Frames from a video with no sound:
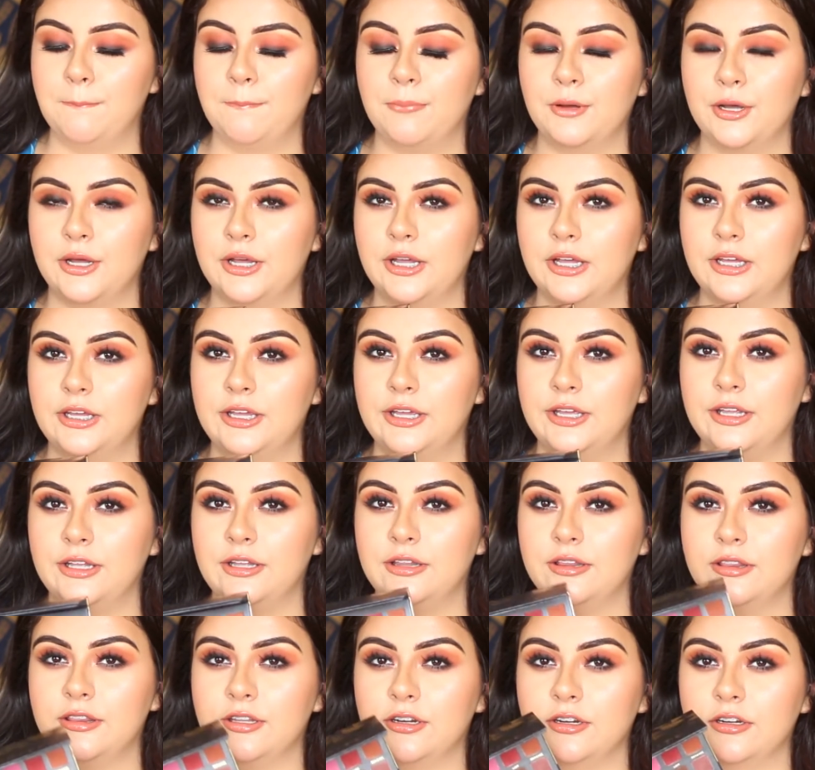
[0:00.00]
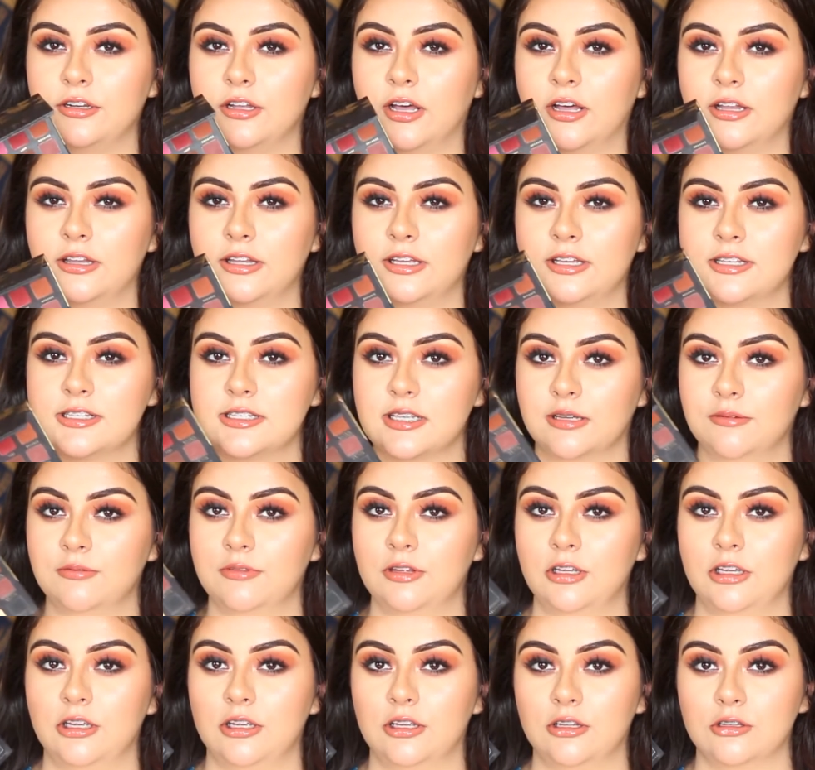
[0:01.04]
but they're not like
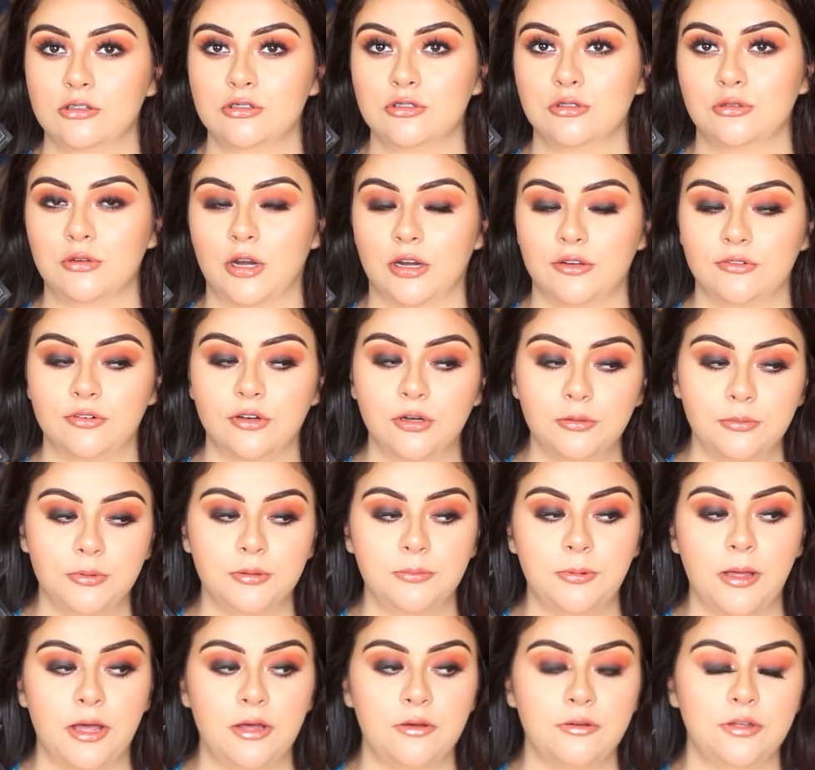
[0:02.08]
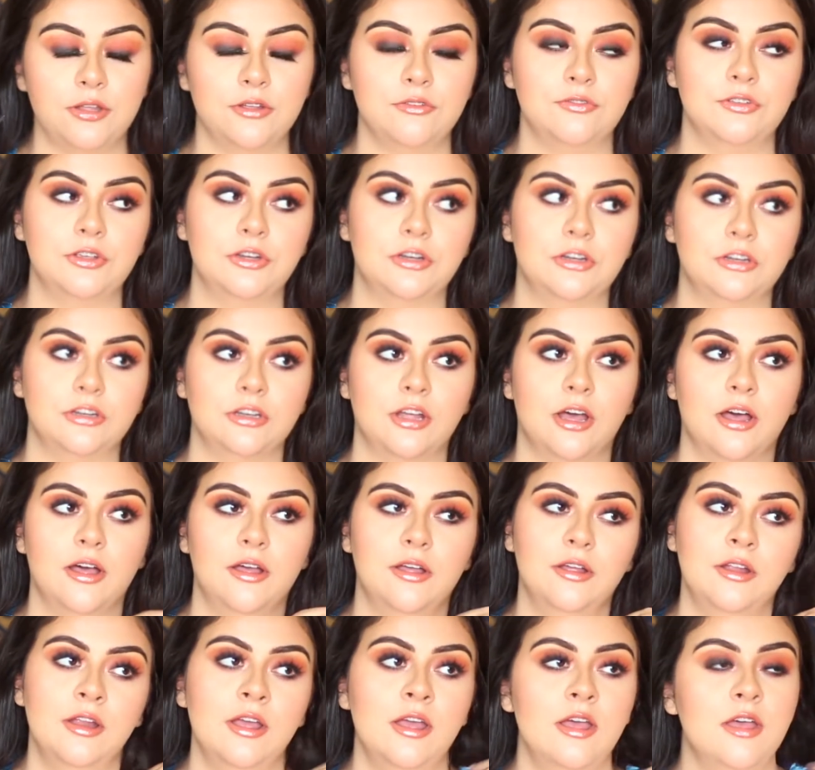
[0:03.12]
something to write home about if you're not
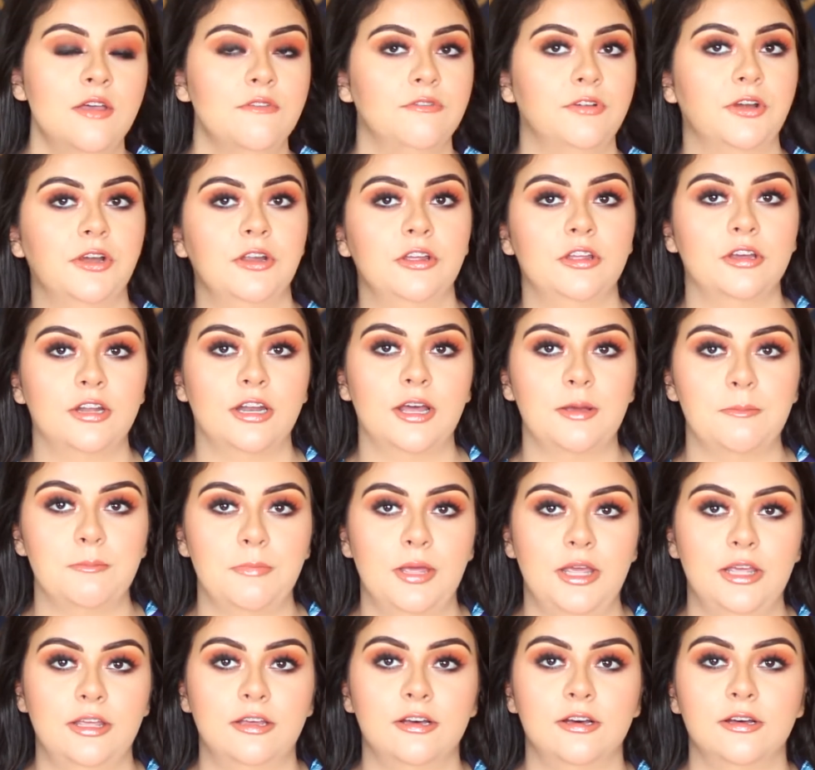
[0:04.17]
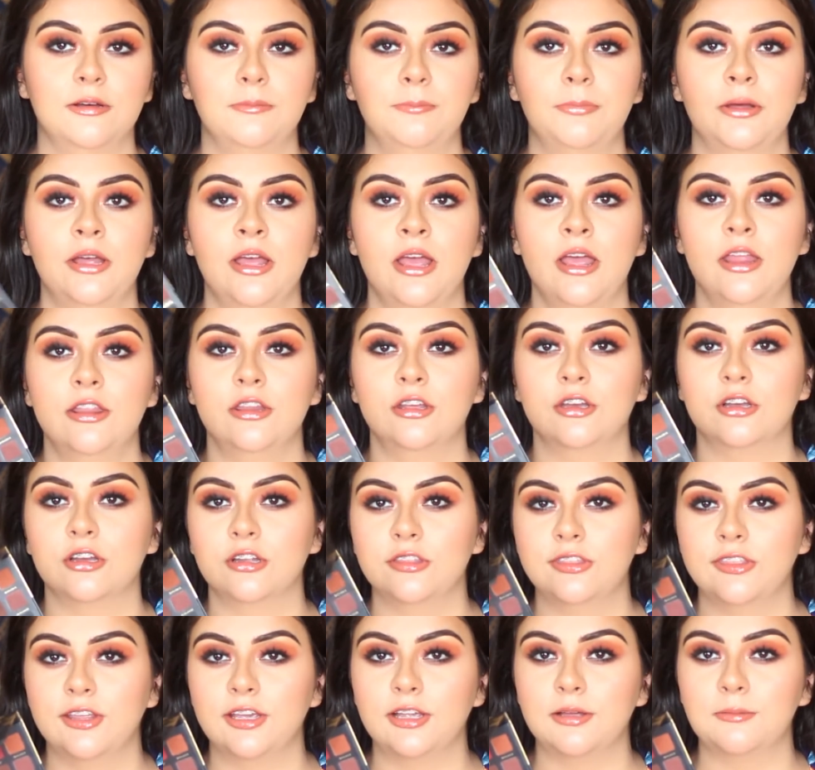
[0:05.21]
very good at makeup. The
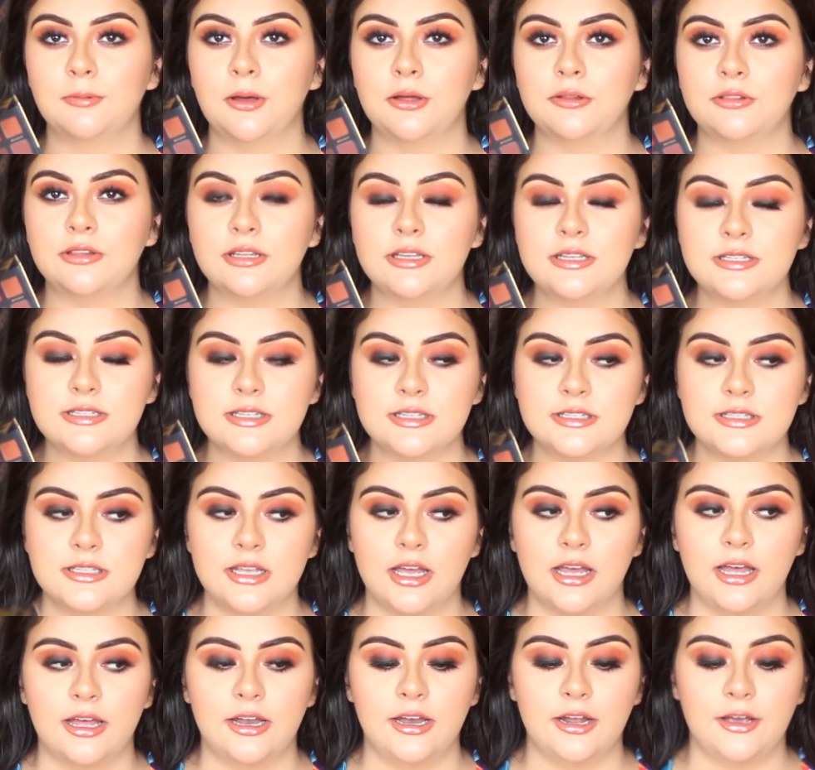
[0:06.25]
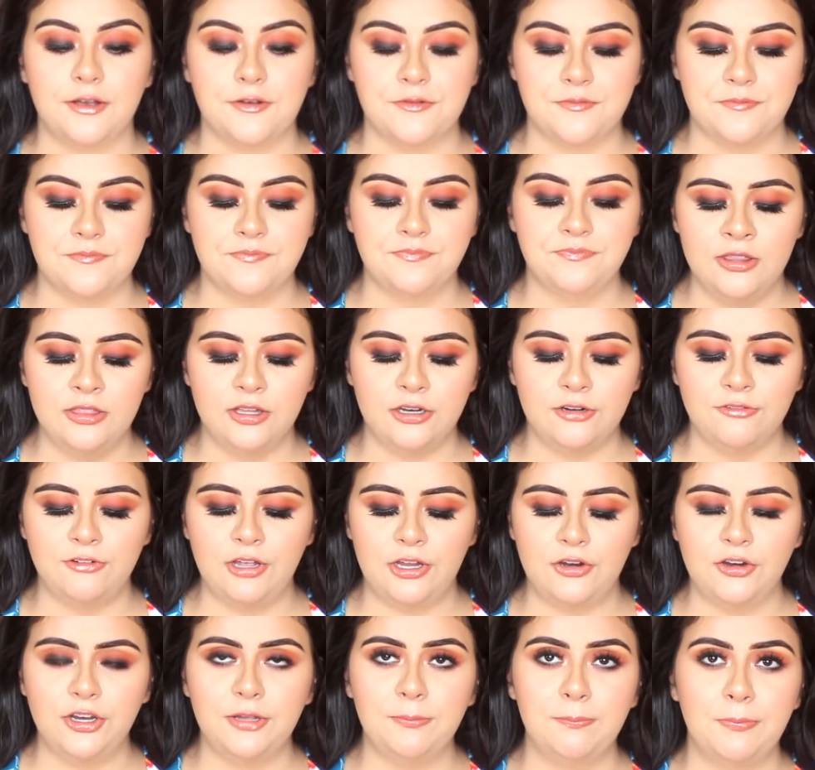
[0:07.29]
good thing about these is that they're
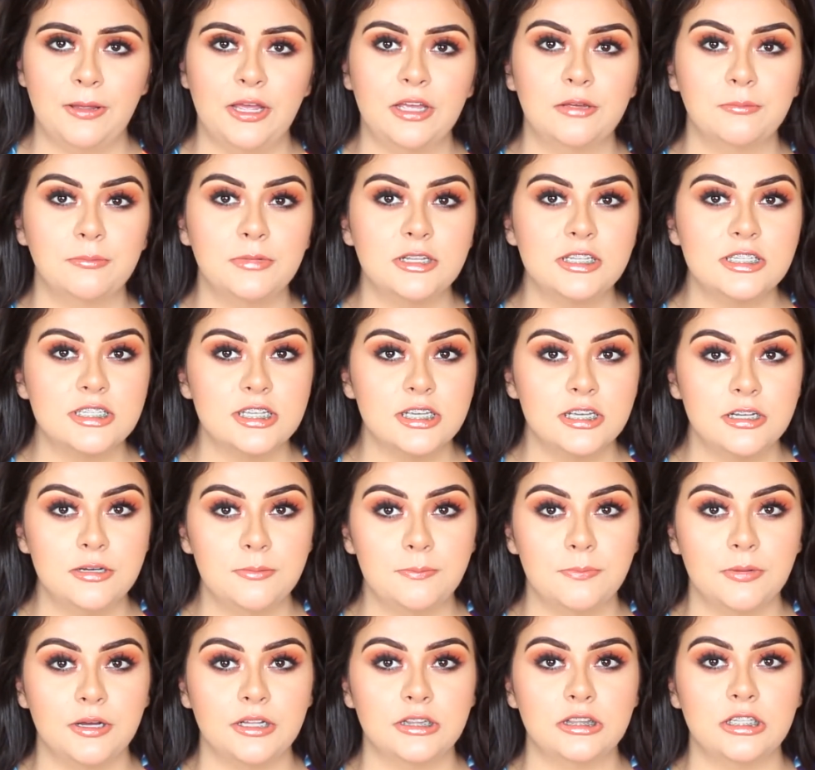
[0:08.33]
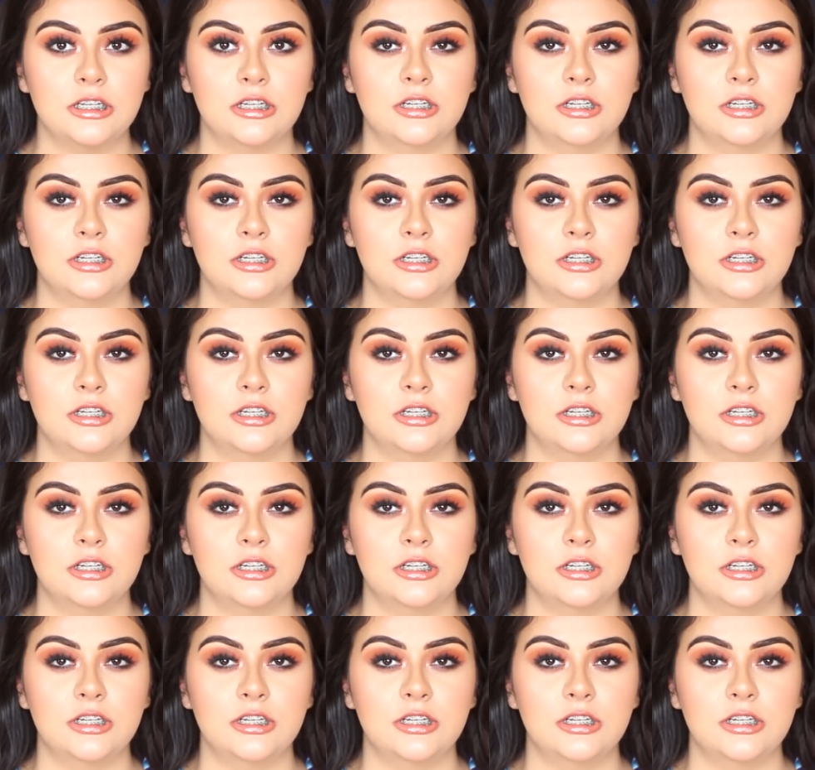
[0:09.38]
very pigmented, but